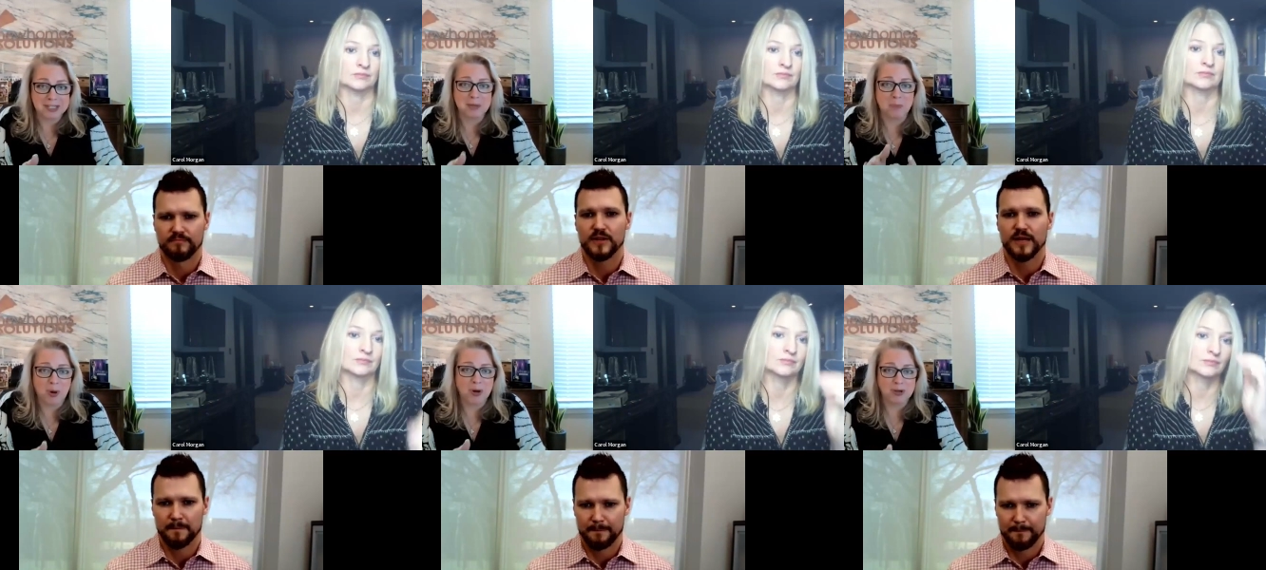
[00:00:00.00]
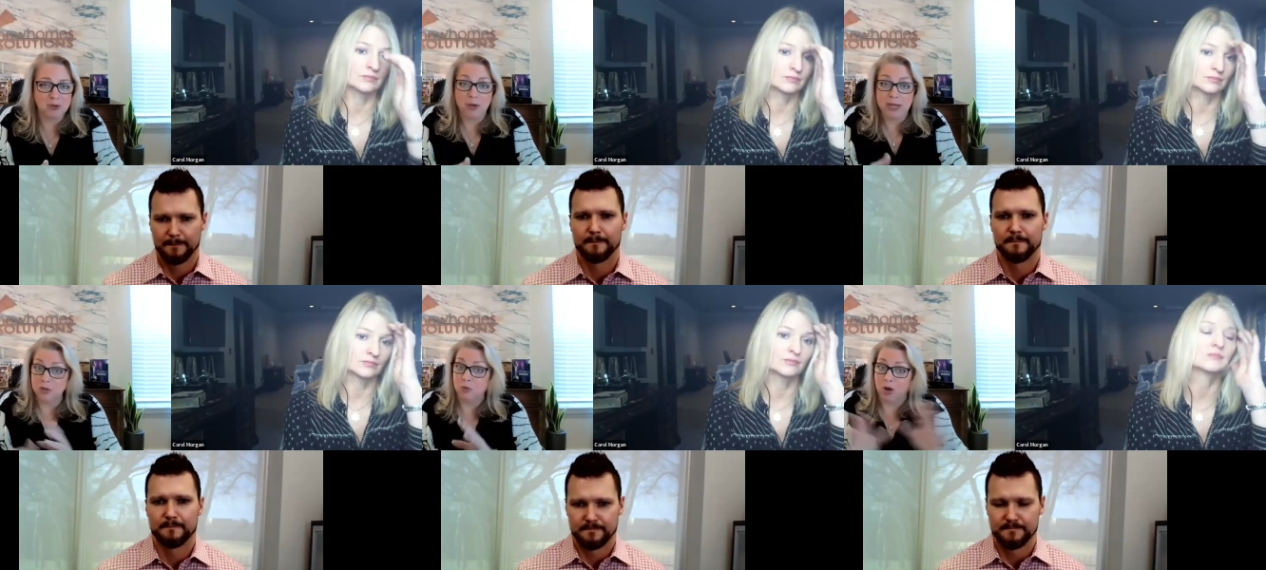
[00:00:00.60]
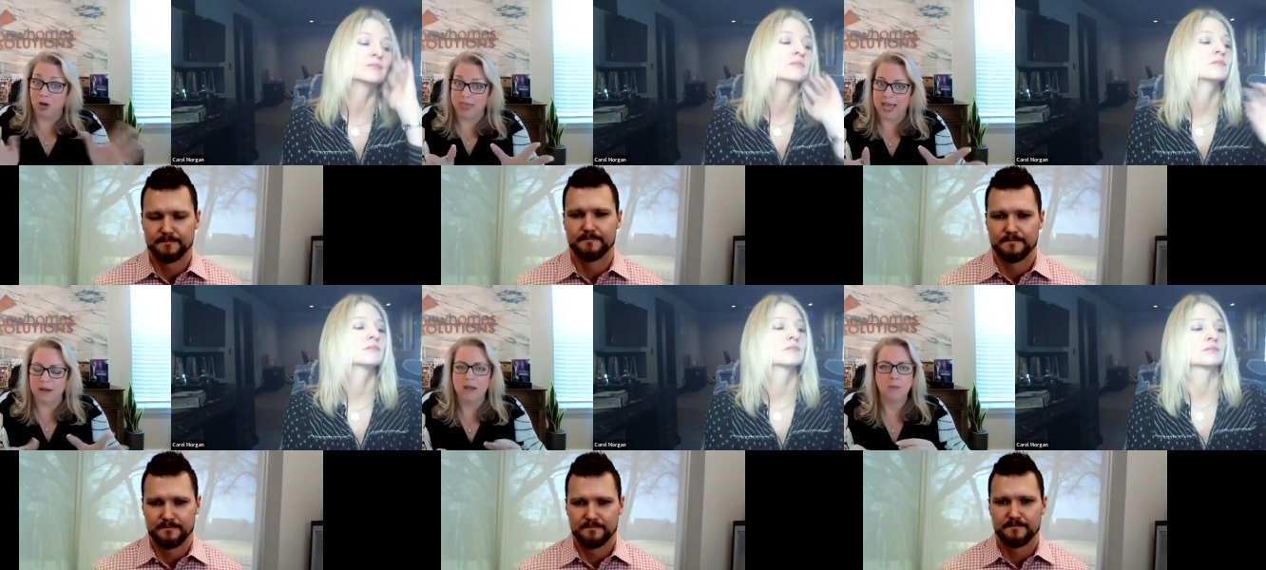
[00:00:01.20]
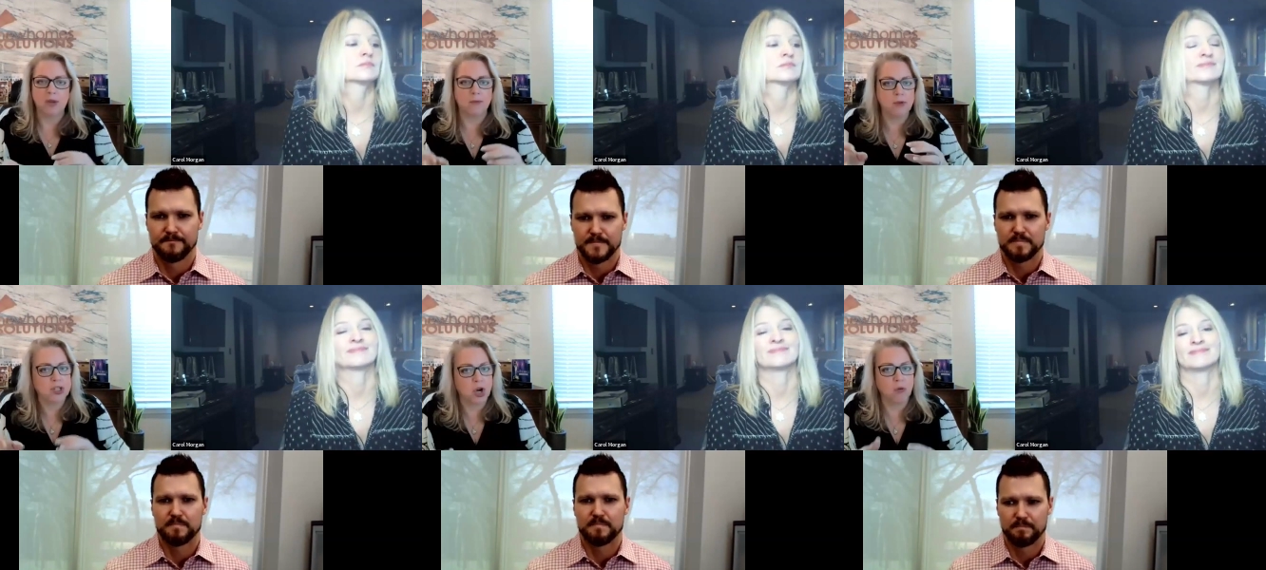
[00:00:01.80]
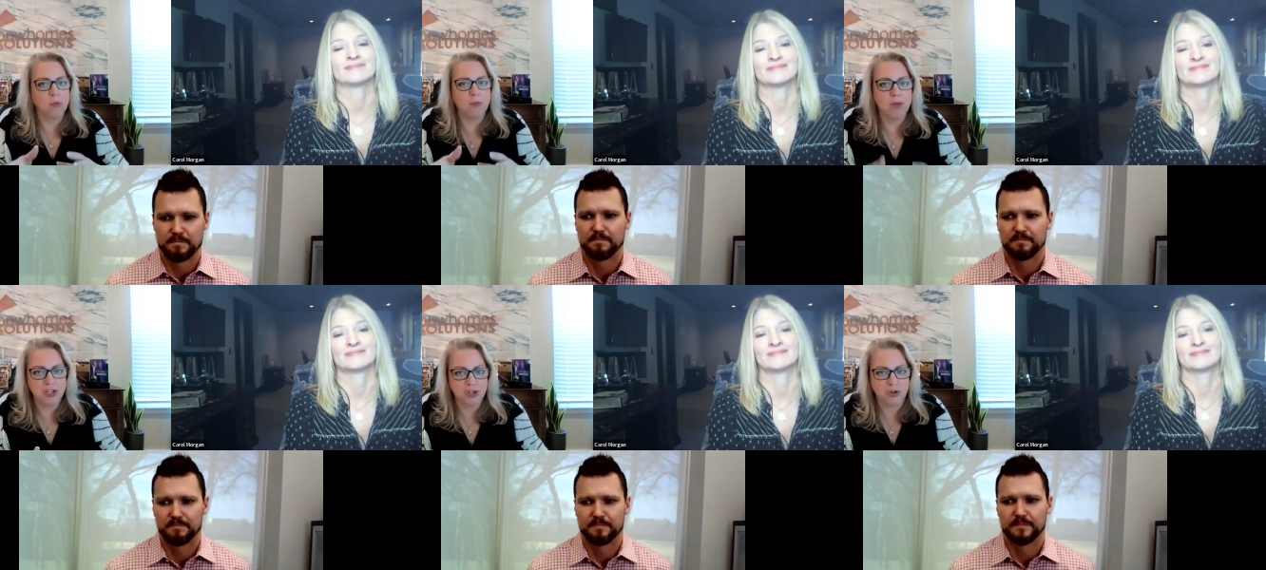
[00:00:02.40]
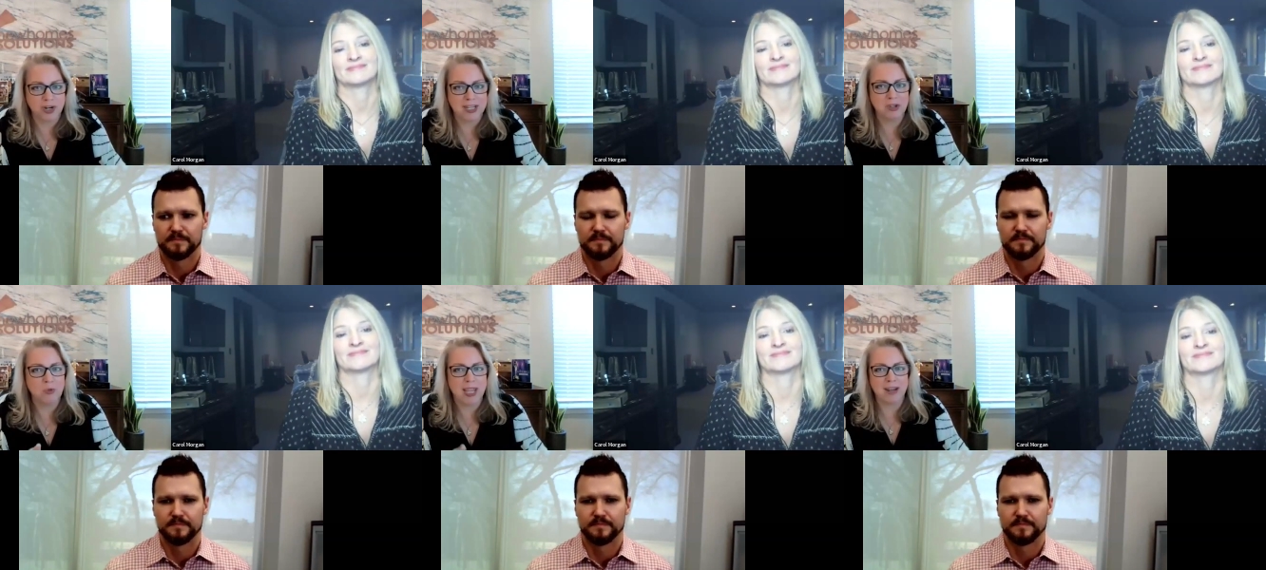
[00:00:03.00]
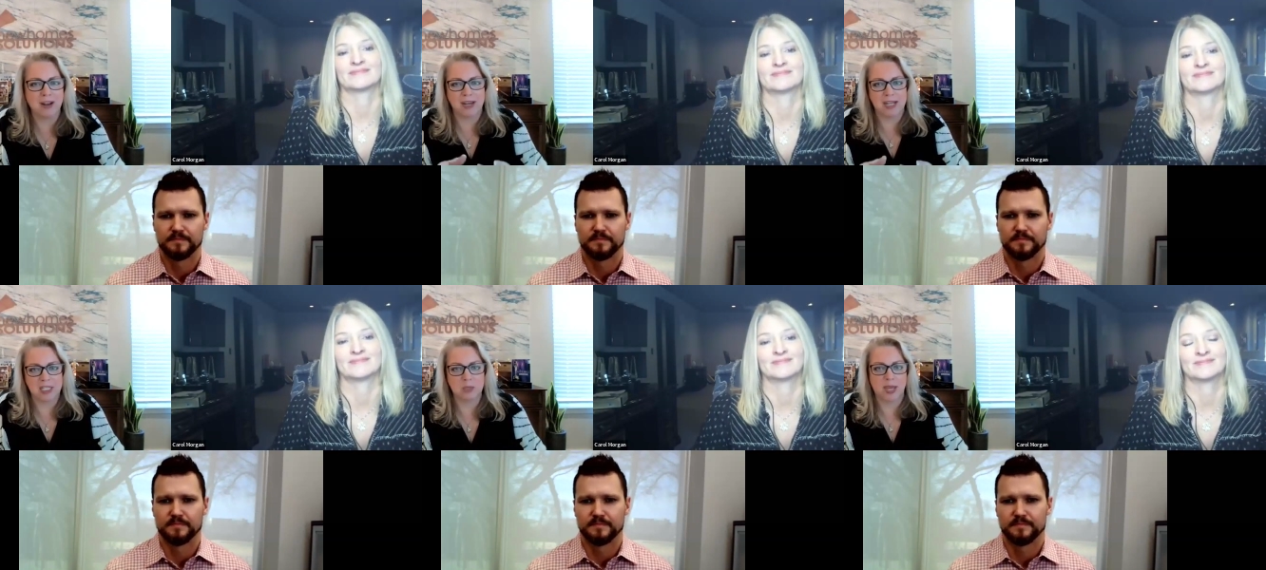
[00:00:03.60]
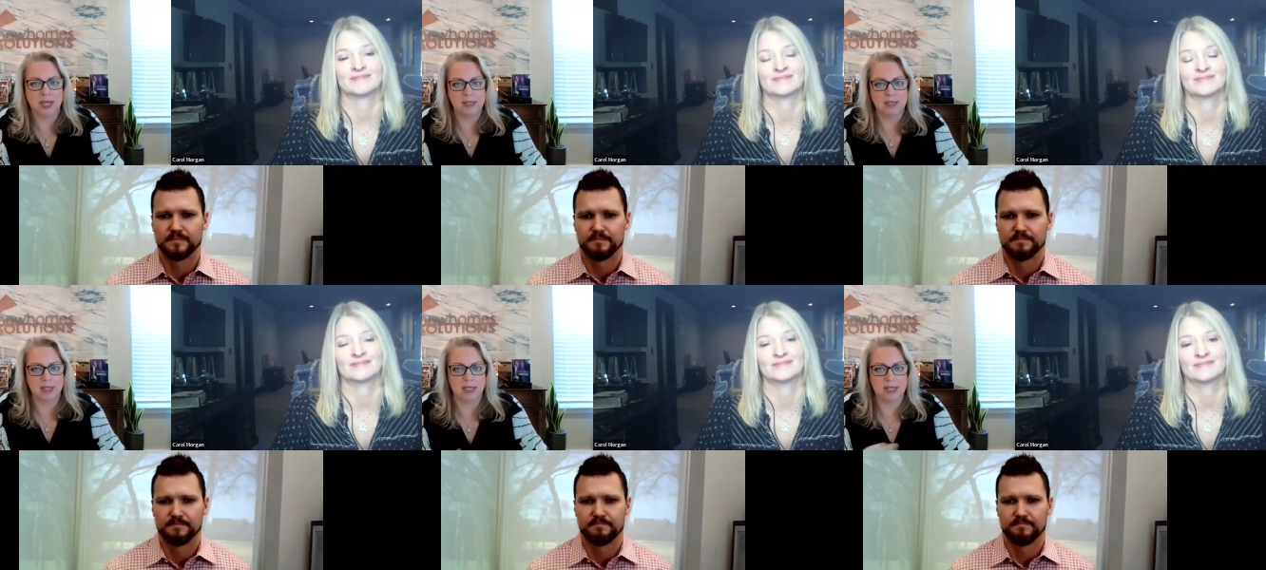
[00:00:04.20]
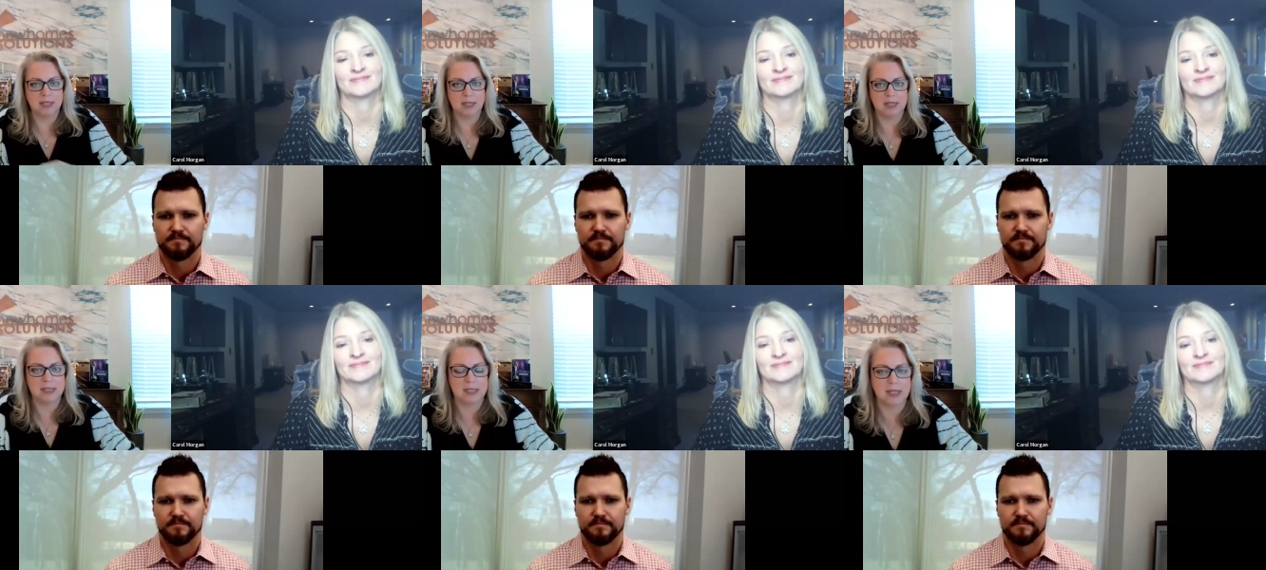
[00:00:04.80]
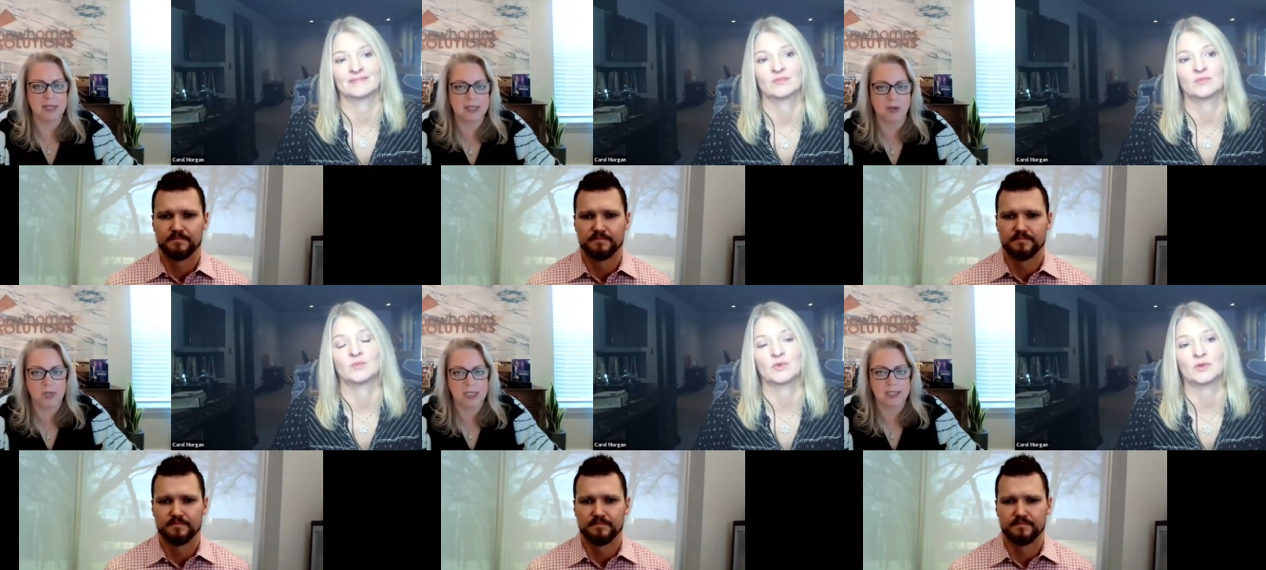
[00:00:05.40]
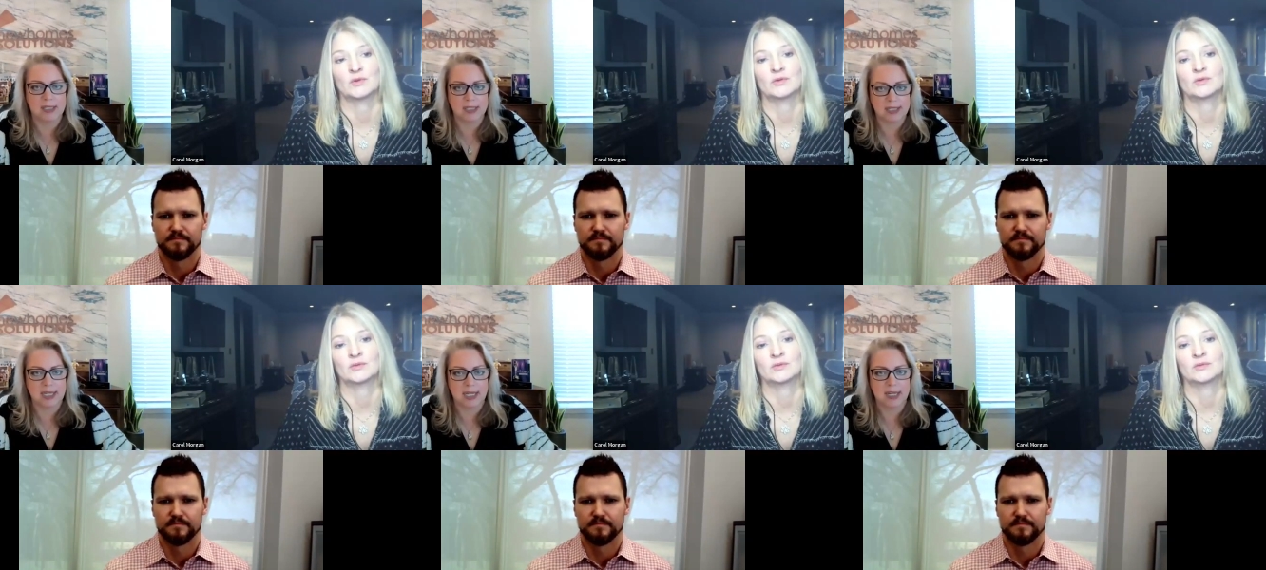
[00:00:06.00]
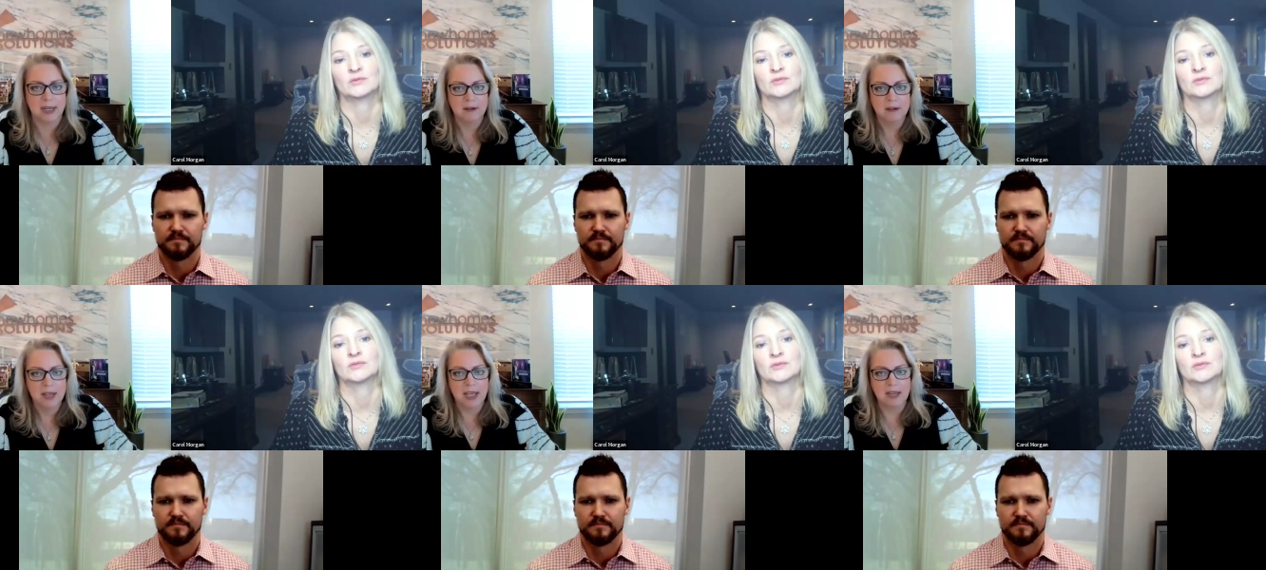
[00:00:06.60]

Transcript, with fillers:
Speaker 1: that's yeah. the part we can do all that but if we don't measure it you cannot expect that it's it's going to succeed